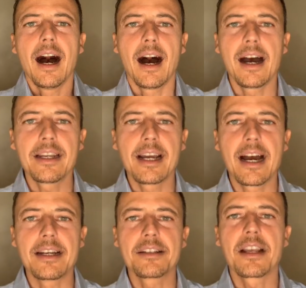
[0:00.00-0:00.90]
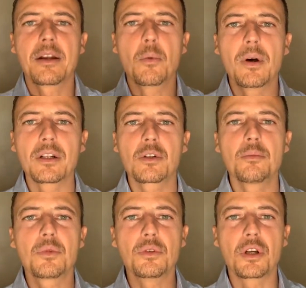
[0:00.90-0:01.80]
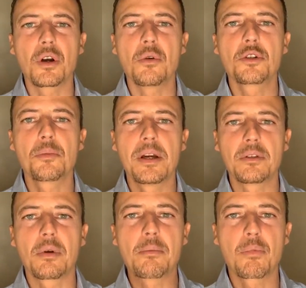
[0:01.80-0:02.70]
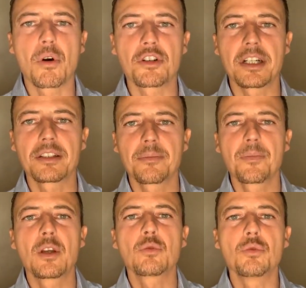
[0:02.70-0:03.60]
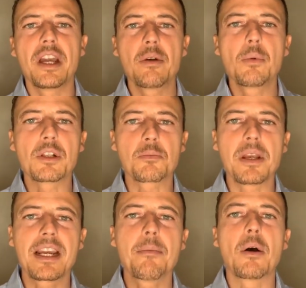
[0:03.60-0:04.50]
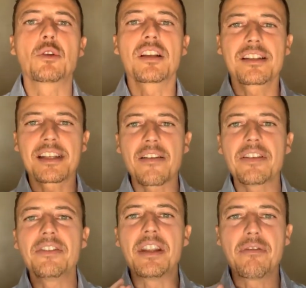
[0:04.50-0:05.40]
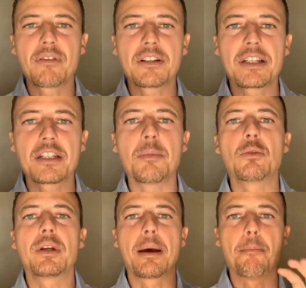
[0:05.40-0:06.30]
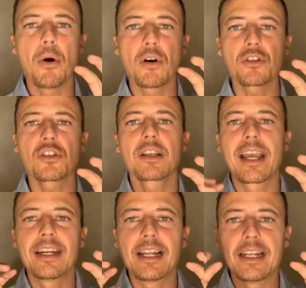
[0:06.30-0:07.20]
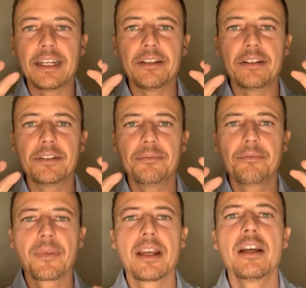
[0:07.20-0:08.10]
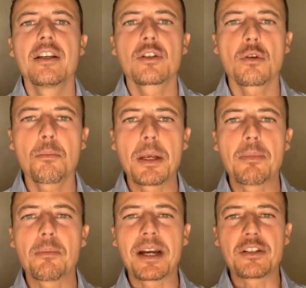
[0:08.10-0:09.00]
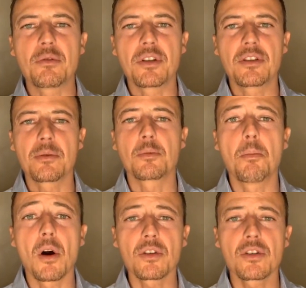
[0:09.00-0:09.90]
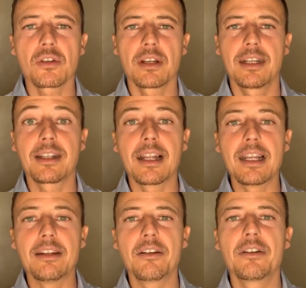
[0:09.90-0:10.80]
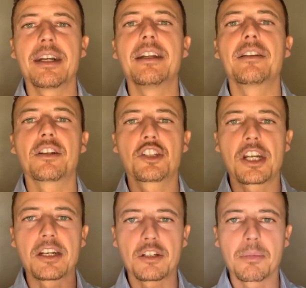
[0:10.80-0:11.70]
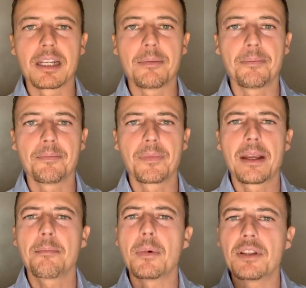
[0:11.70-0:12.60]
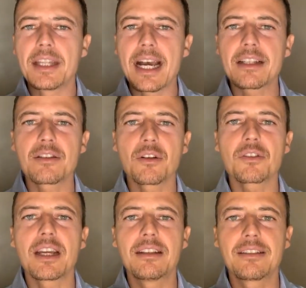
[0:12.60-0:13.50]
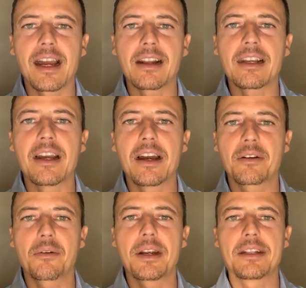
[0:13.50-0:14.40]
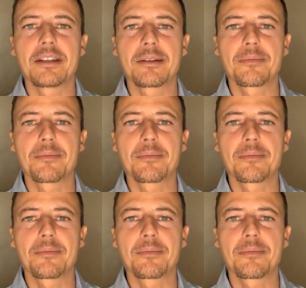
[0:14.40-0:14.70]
Hi guys and welcome to the Coach Mentoring Project. Today we will speak about seven differences between a boss and a leader. Some people might use the terms boss and leader interchangeably, but that's not entirely accurate.